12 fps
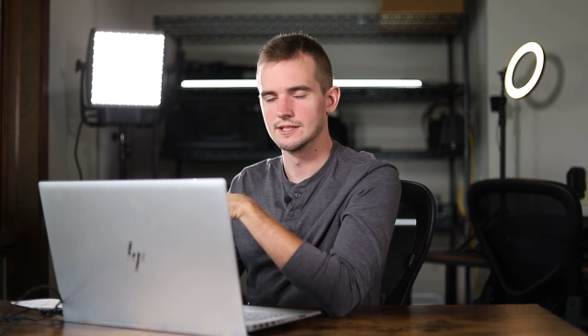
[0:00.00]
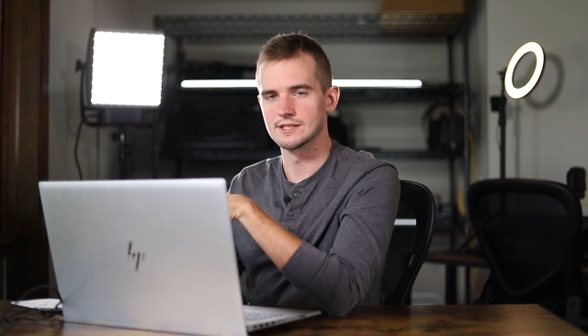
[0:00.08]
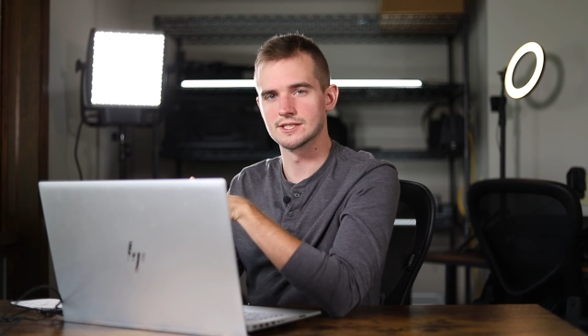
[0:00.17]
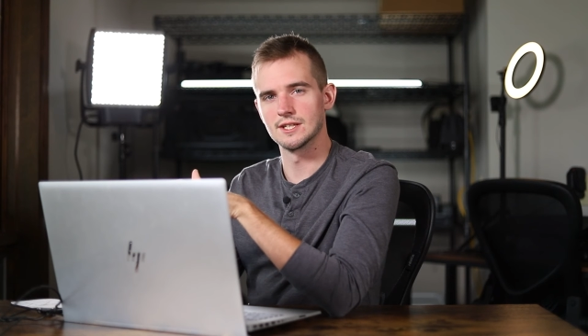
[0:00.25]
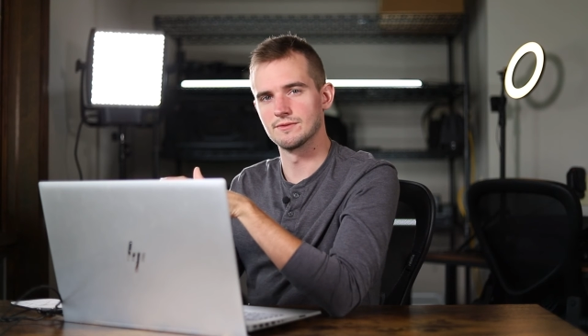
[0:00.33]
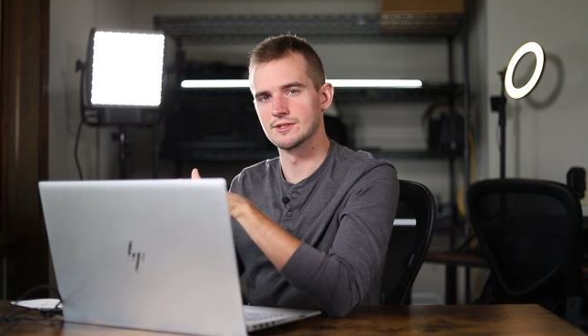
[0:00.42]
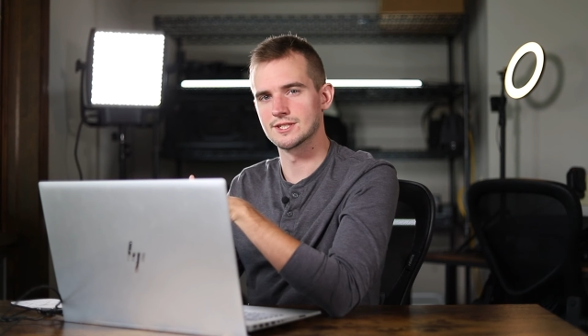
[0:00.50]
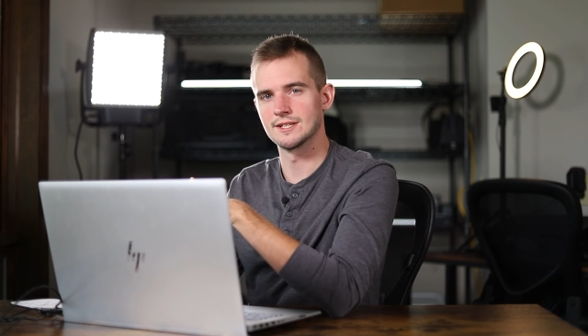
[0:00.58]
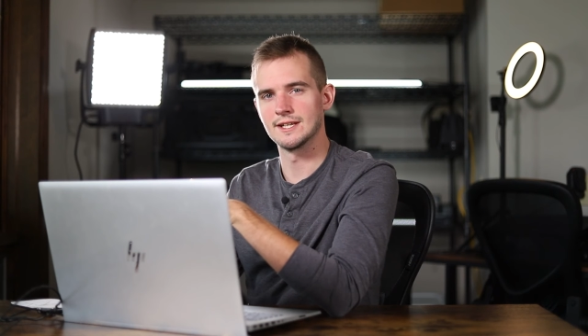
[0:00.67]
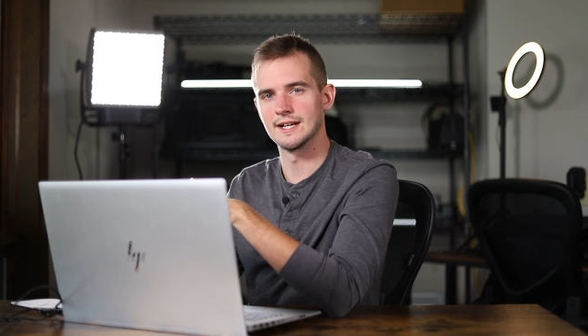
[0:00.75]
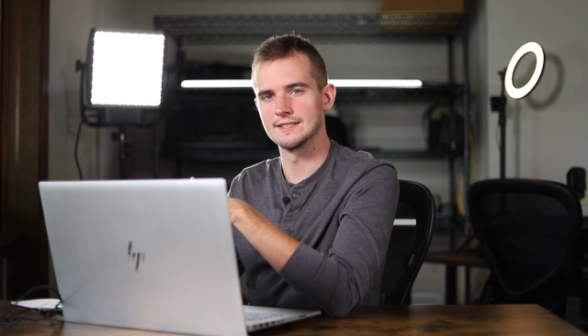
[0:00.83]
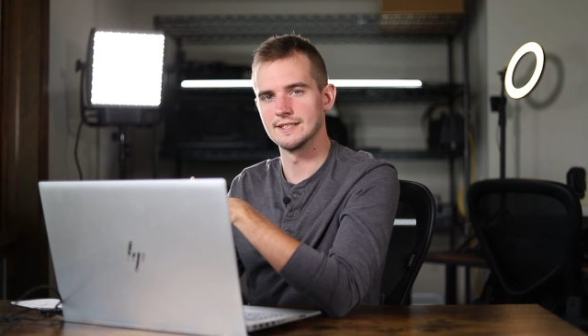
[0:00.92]
to see if there's
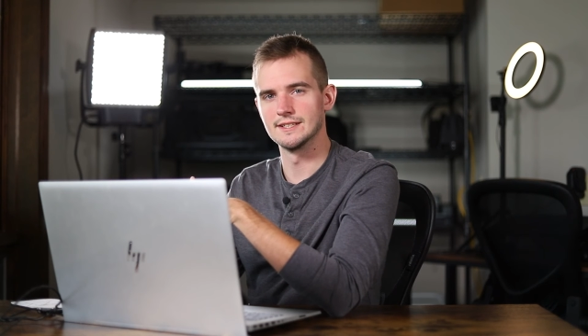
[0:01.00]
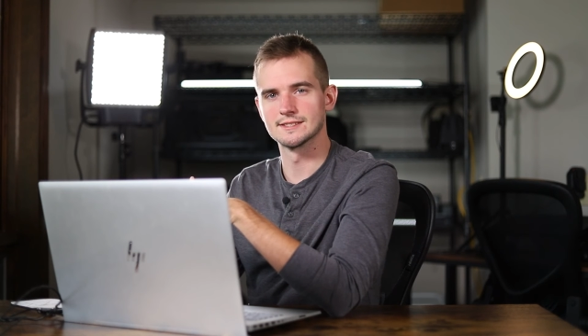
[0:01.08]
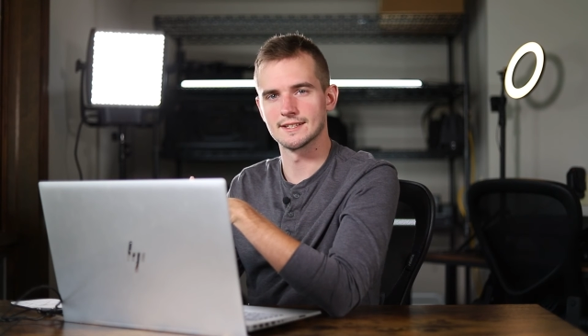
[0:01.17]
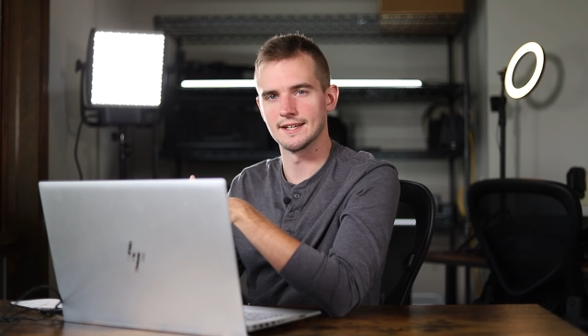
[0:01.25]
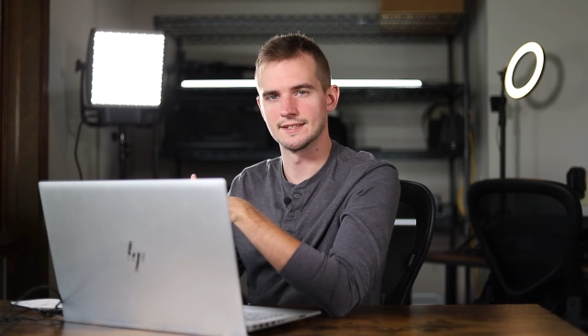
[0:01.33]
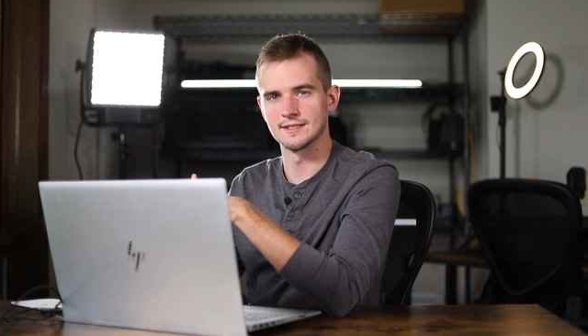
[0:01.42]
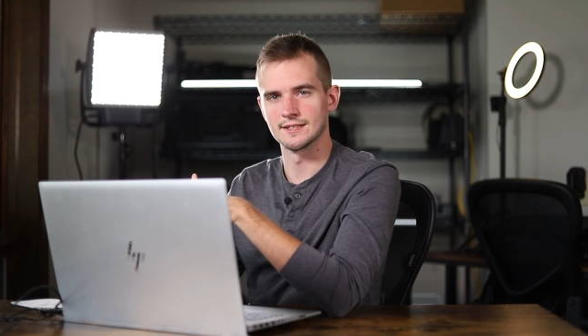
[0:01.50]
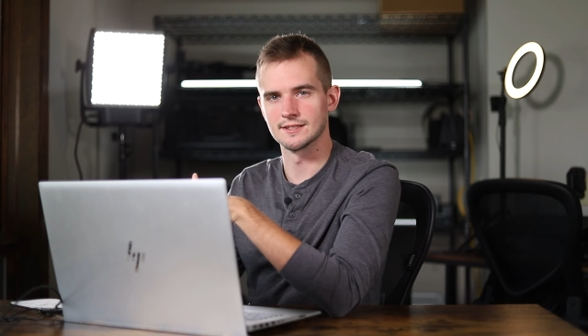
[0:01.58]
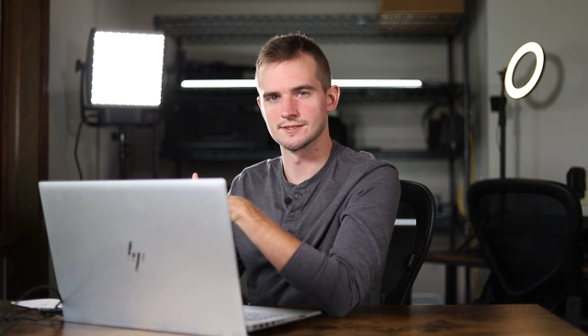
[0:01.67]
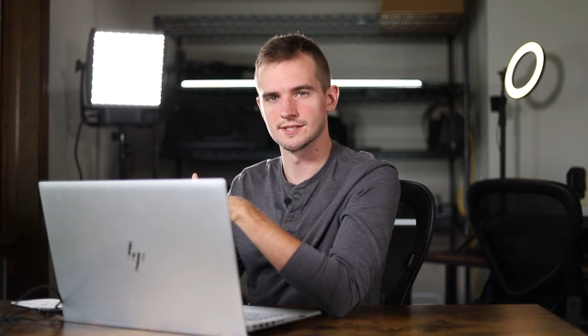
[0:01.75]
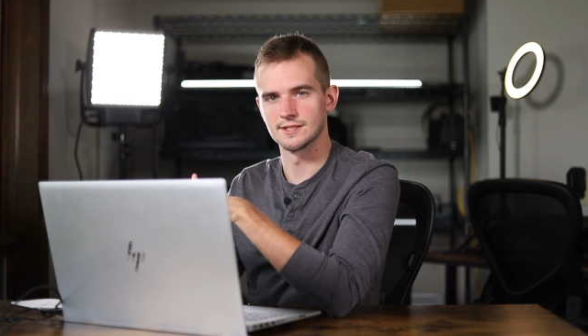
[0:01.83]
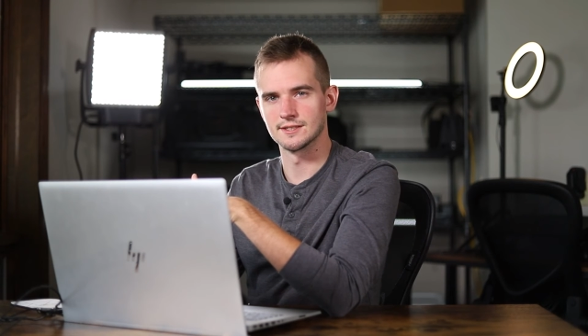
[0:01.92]
any ideas that I didn't
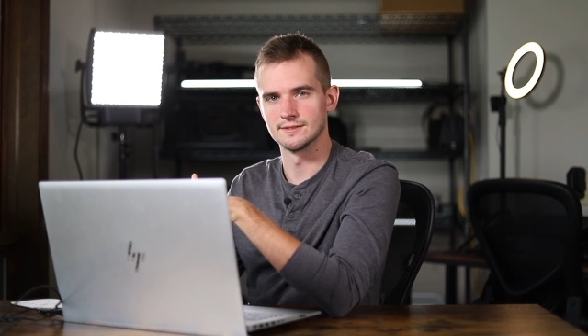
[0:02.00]
consider.